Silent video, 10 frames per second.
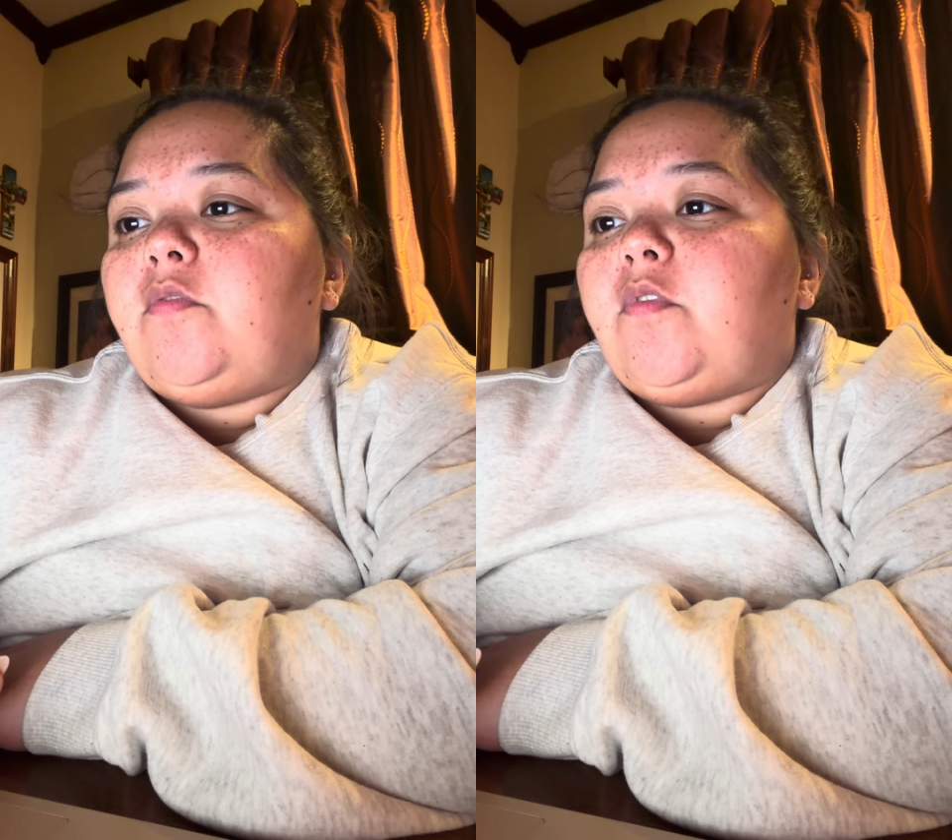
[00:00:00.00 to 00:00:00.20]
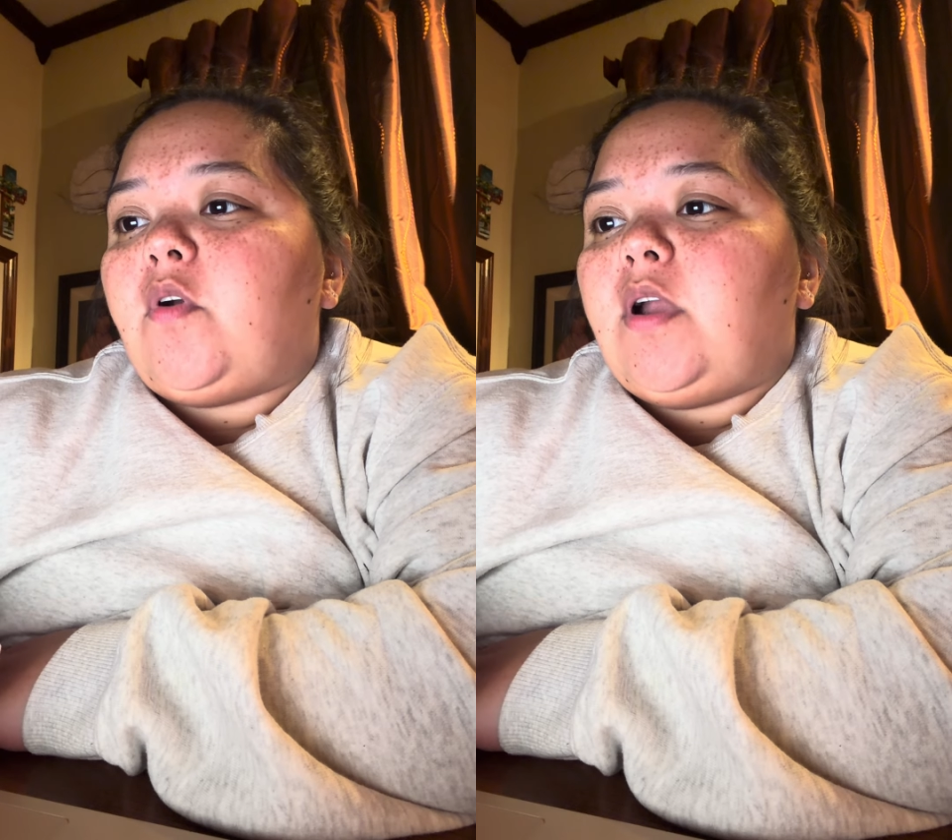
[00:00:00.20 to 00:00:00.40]

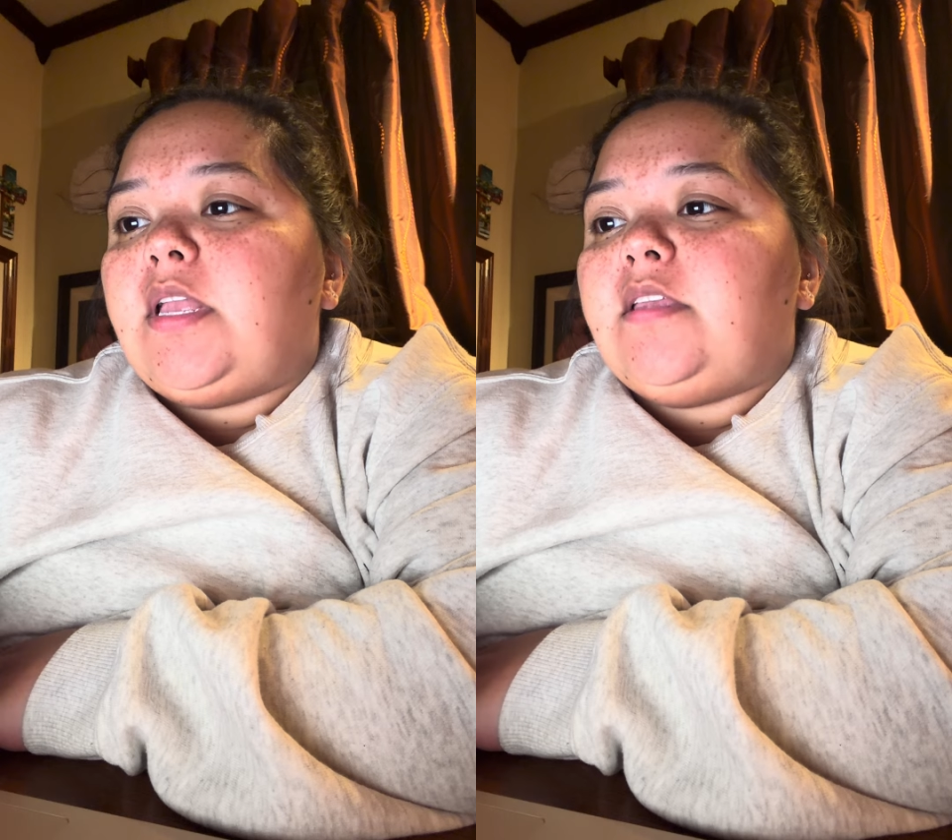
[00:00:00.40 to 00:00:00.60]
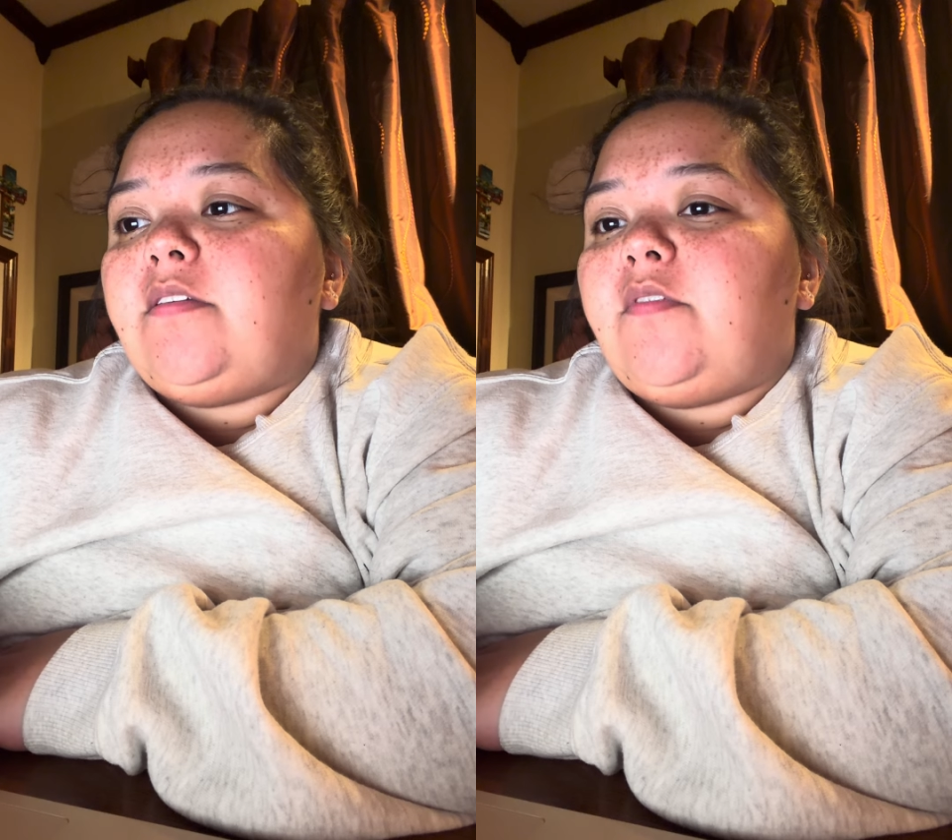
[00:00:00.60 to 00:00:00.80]

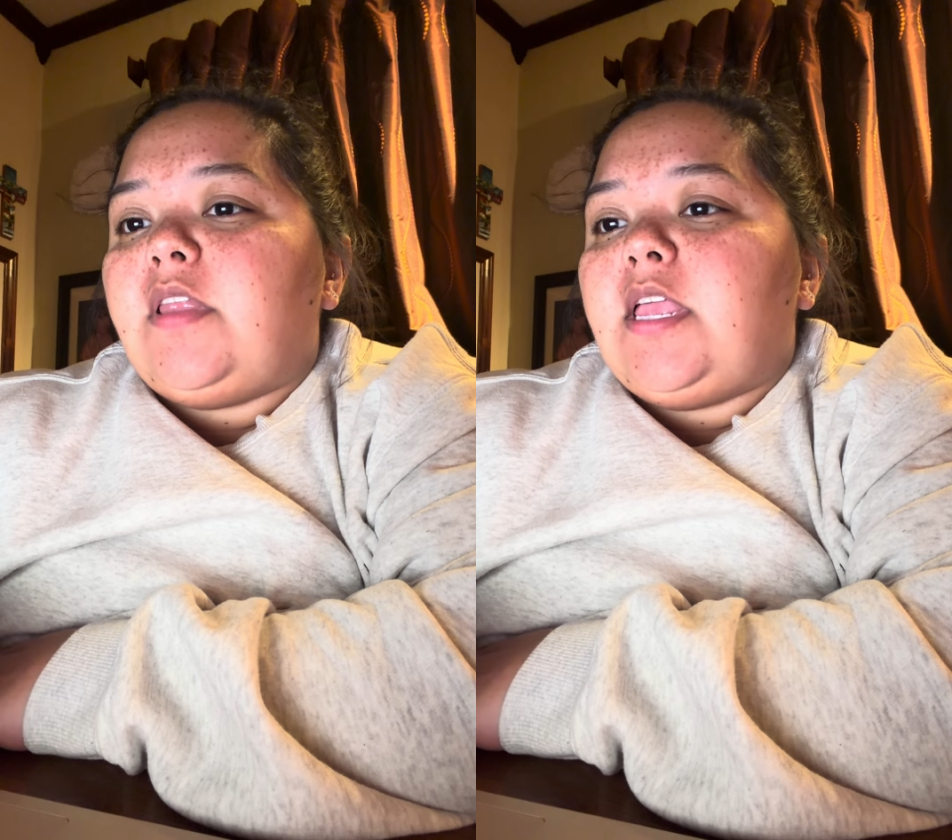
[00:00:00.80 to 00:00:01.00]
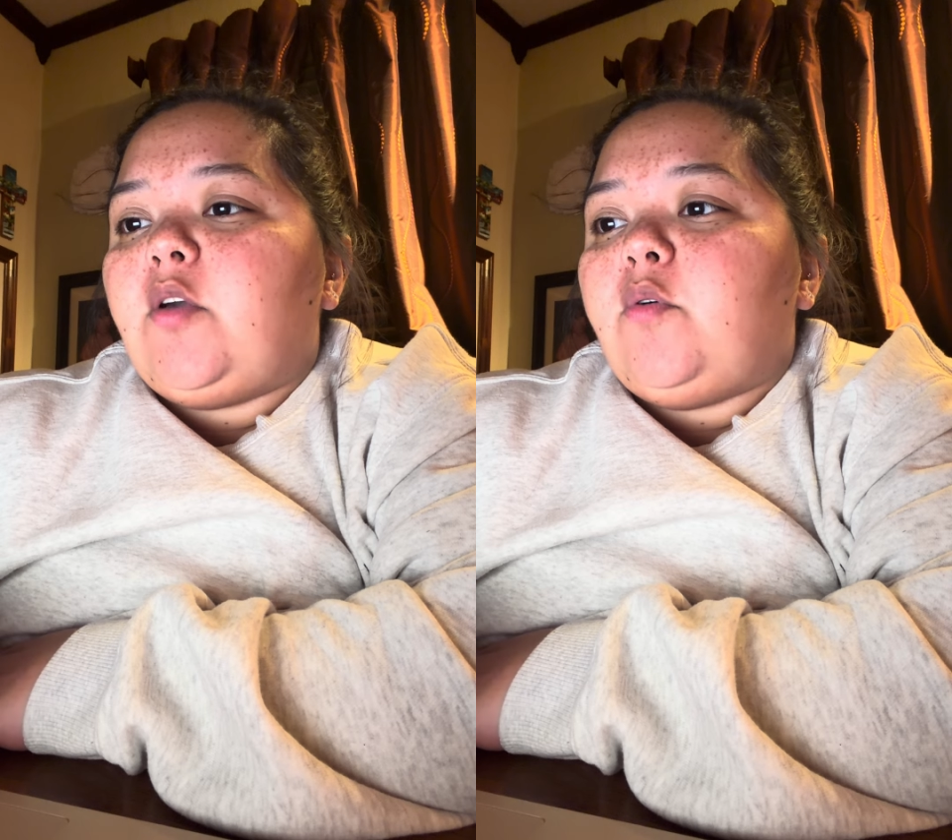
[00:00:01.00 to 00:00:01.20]
Varieties of
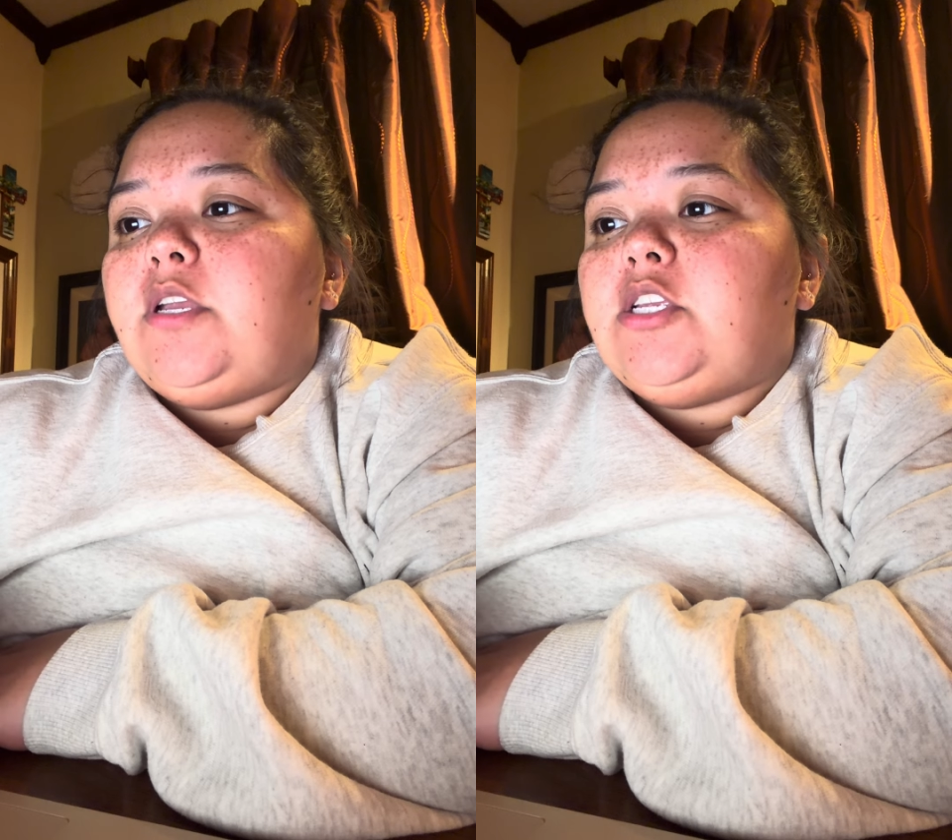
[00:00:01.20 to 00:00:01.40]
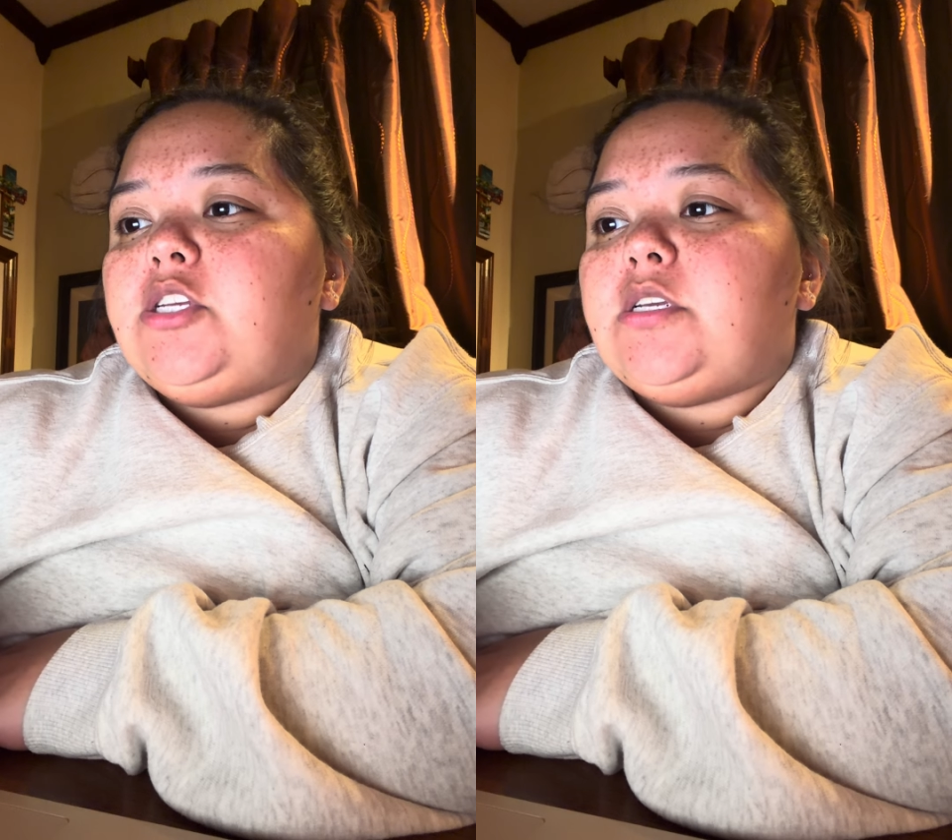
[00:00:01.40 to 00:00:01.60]

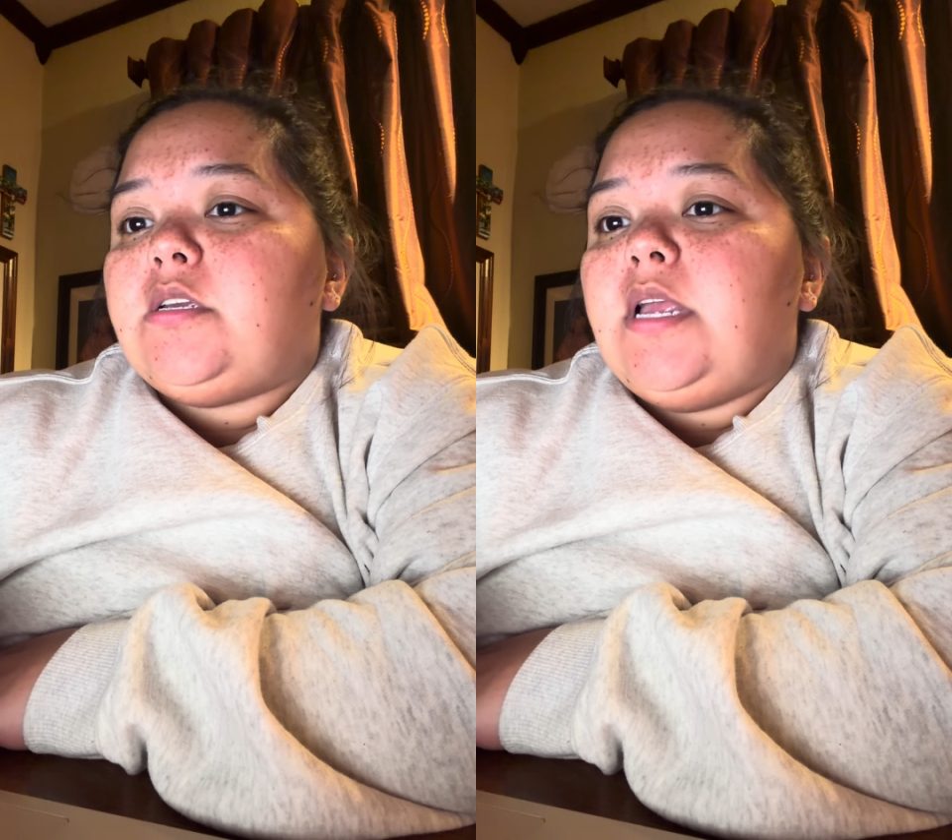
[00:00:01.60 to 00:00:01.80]
Language